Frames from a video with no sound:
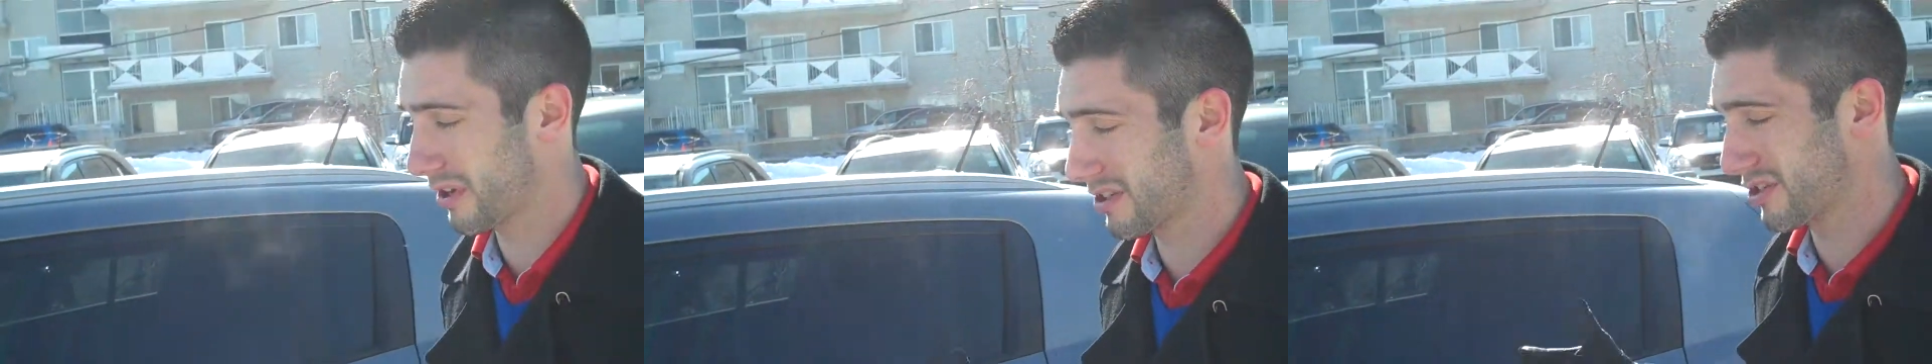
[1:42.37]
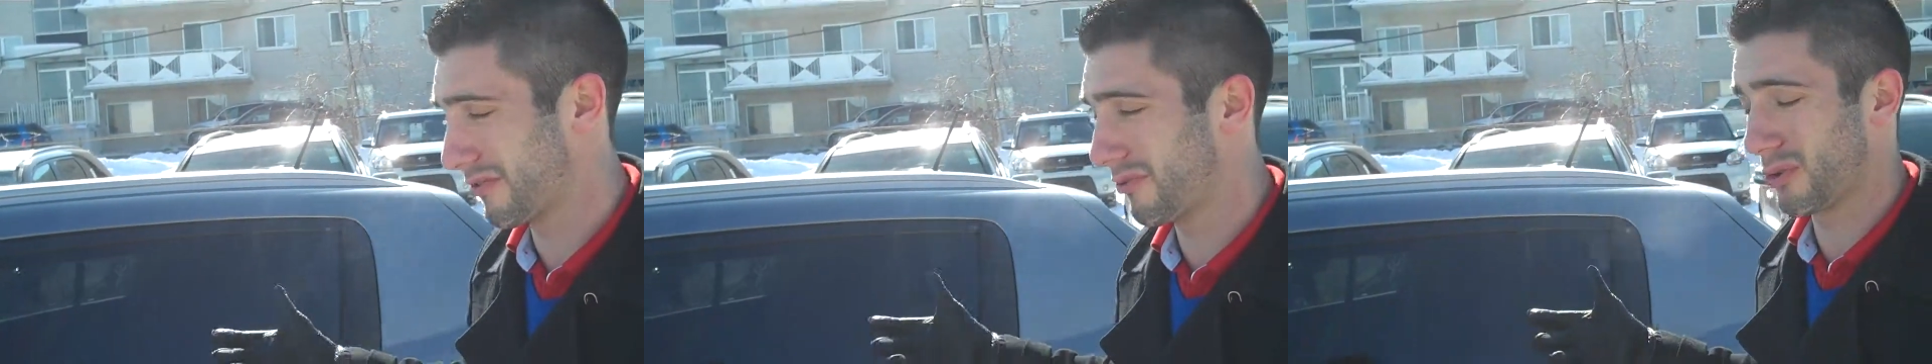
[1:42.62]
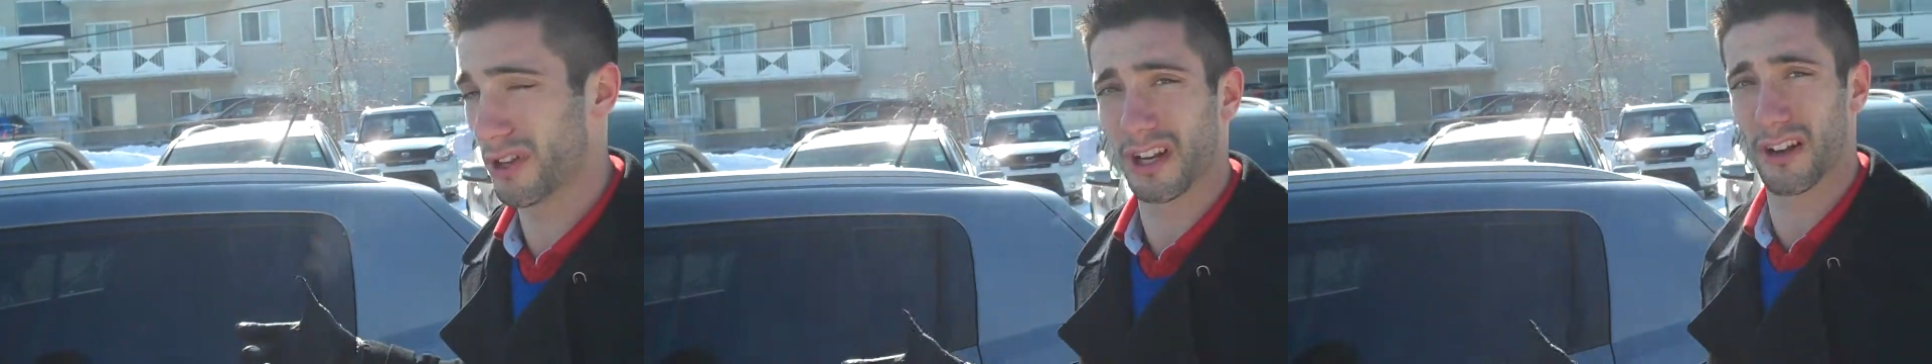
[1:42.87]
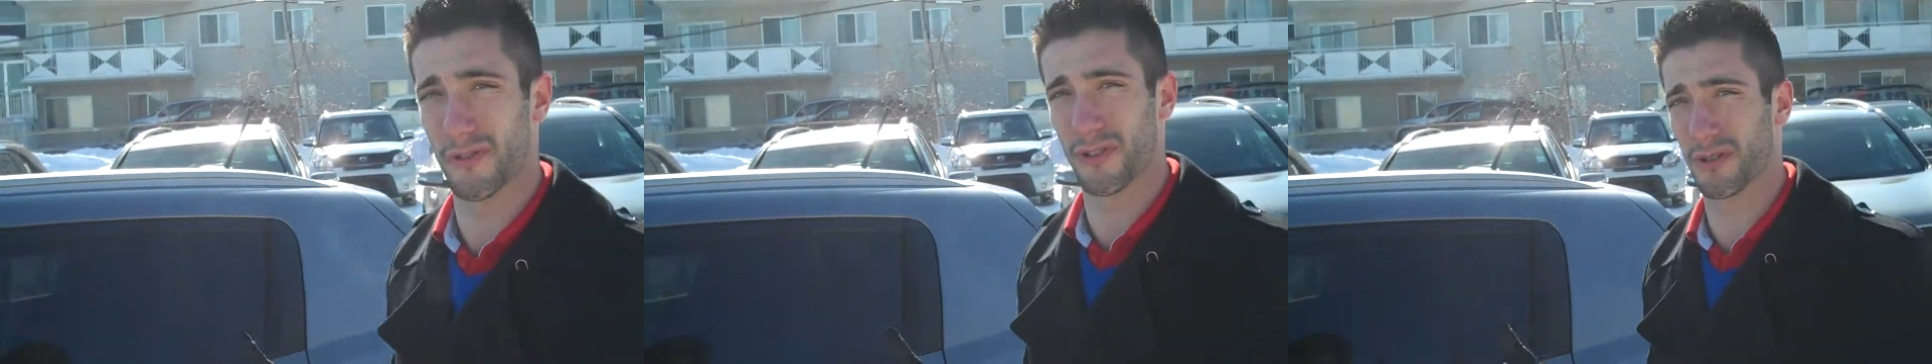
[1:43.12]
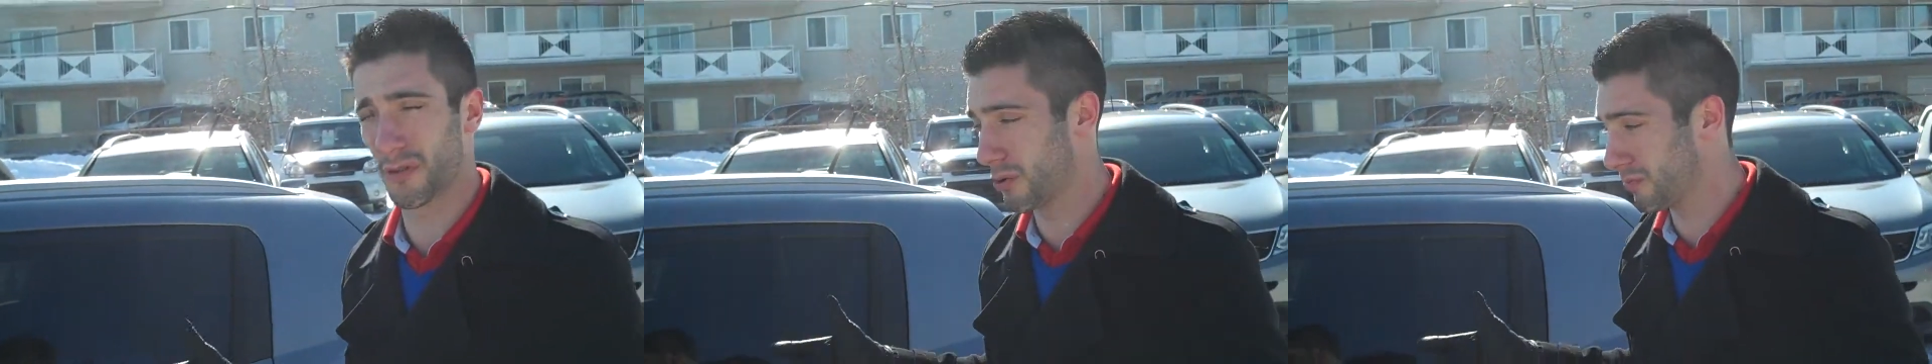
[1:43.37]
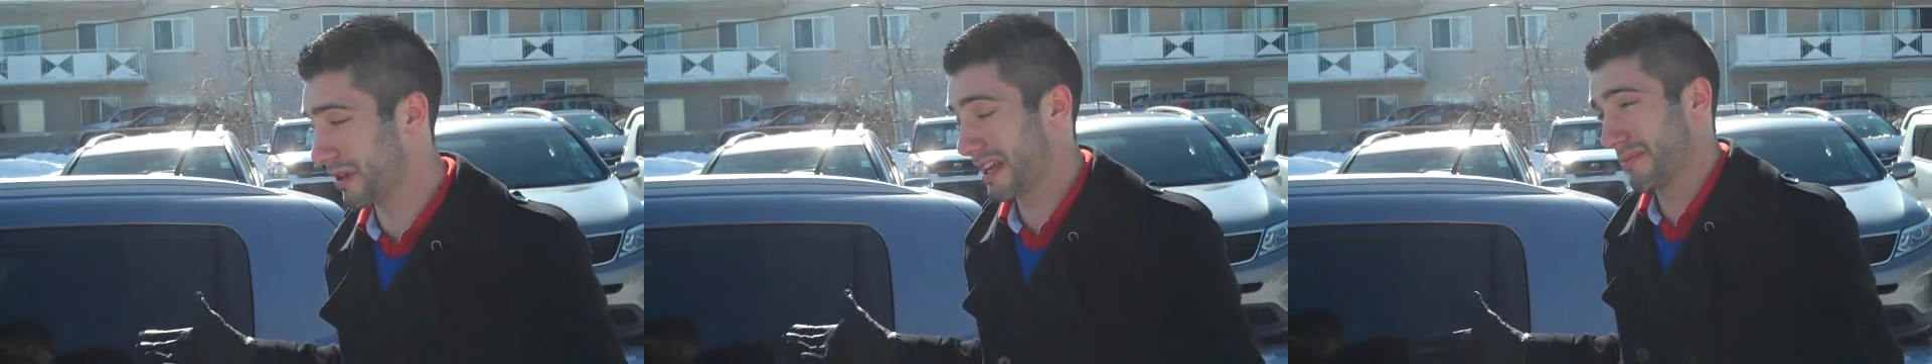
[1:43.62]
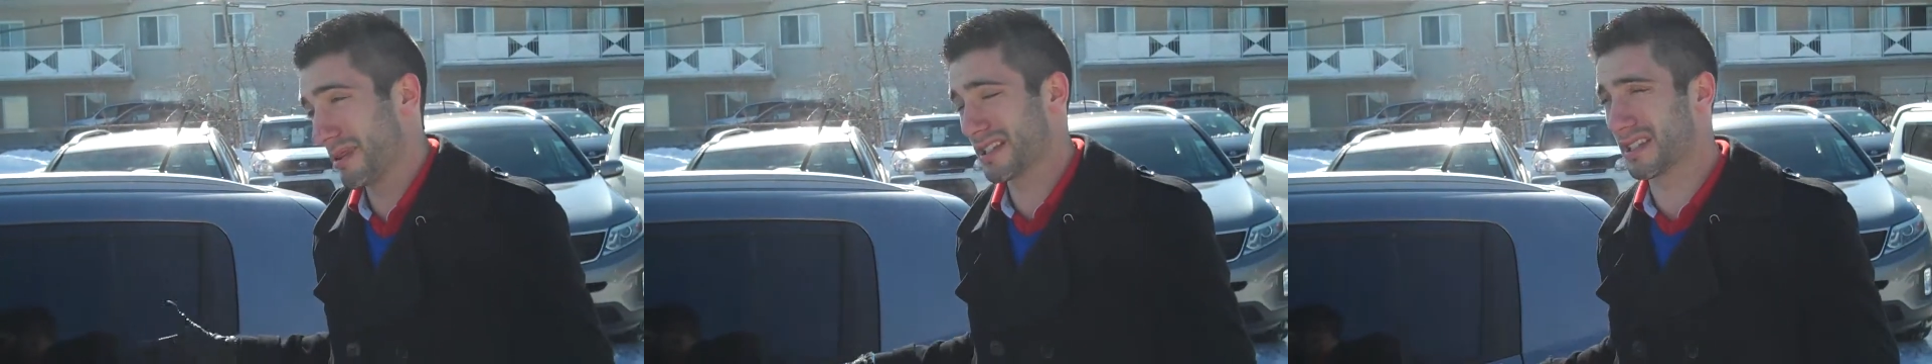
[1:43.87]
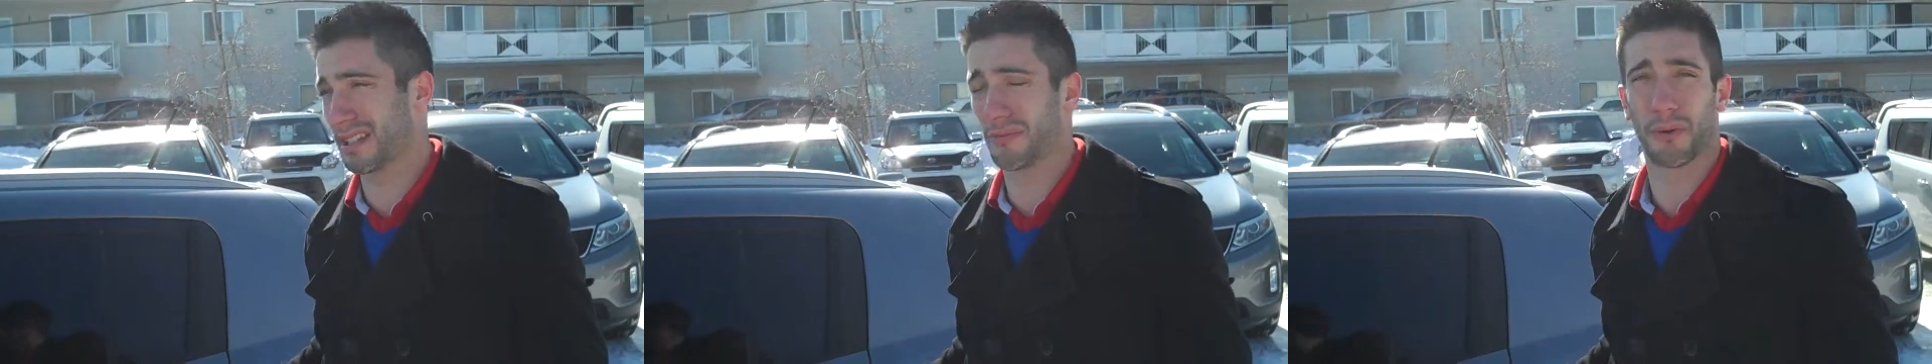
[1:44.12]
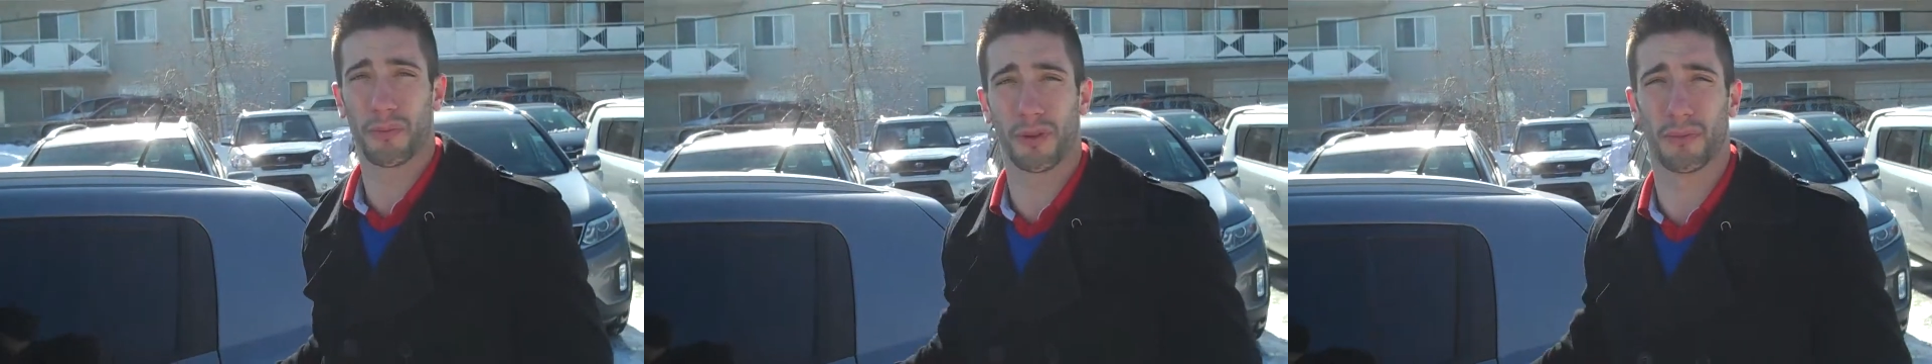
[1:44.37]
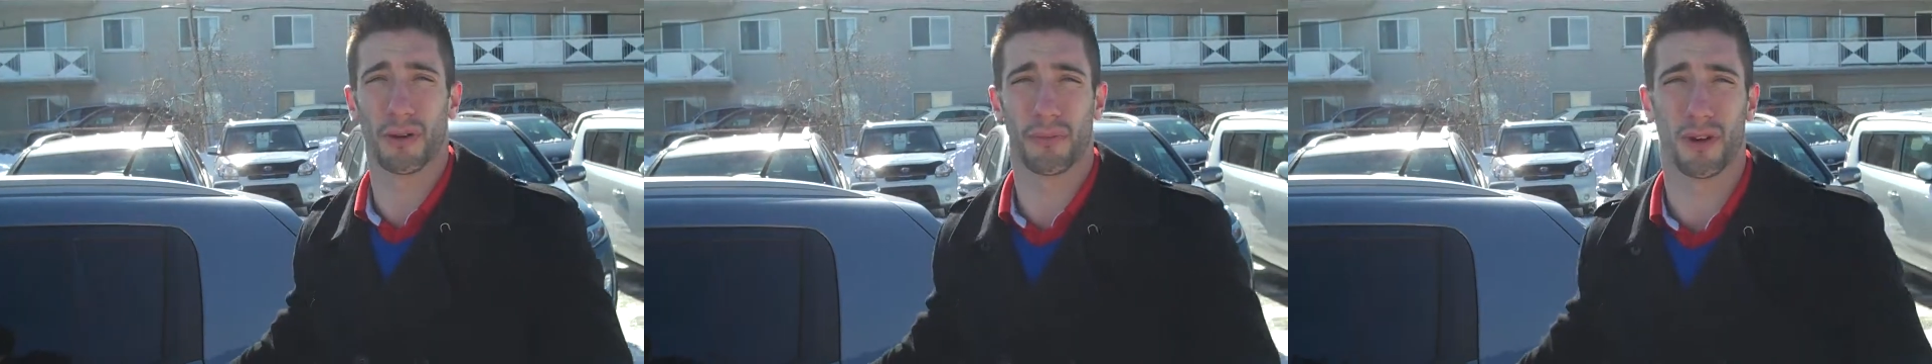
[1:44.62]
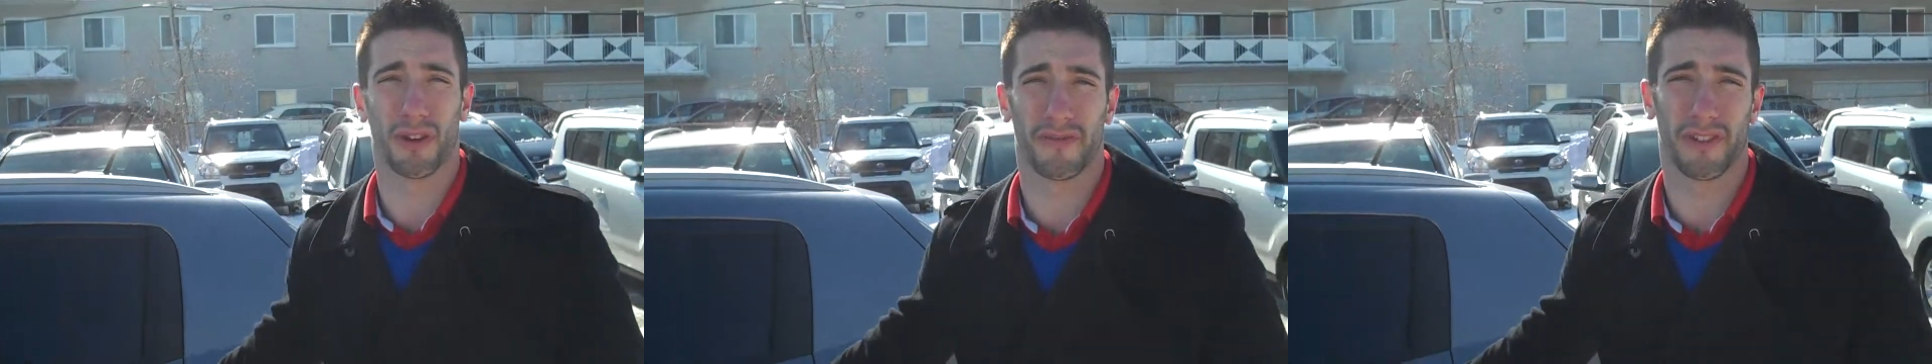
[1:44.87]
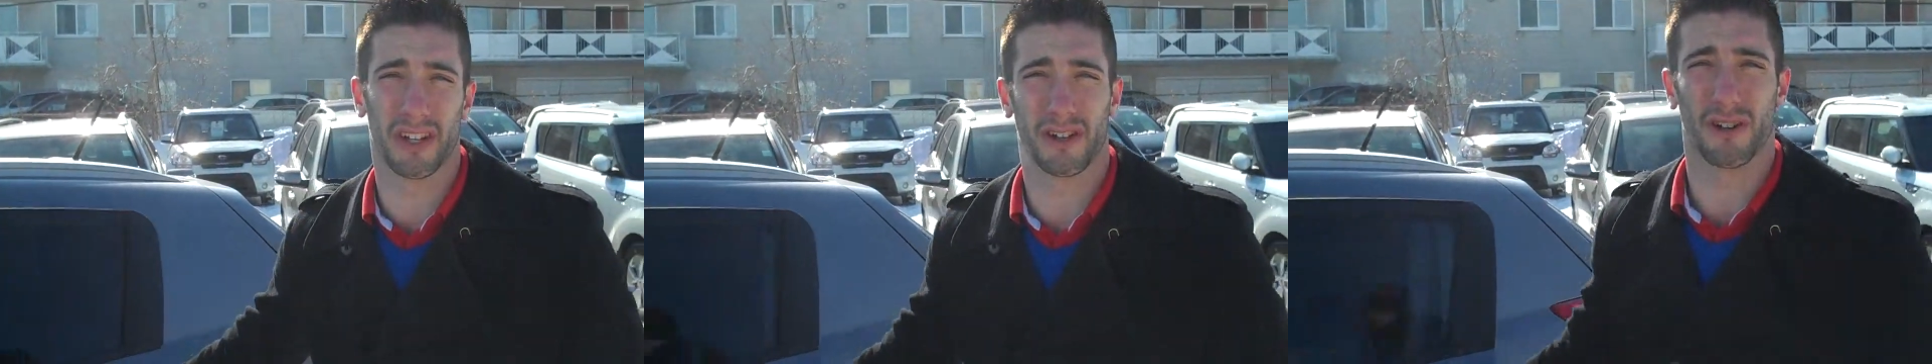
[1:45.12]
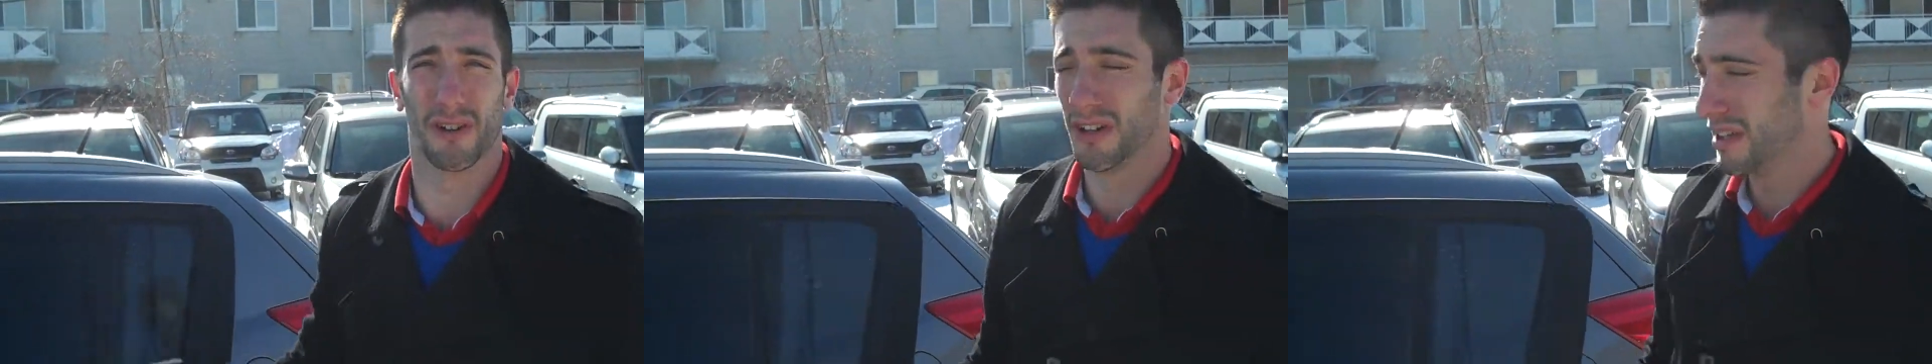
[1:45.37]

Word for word: you're actually fully covered, oh, basically bumper to bumper on the vehicle.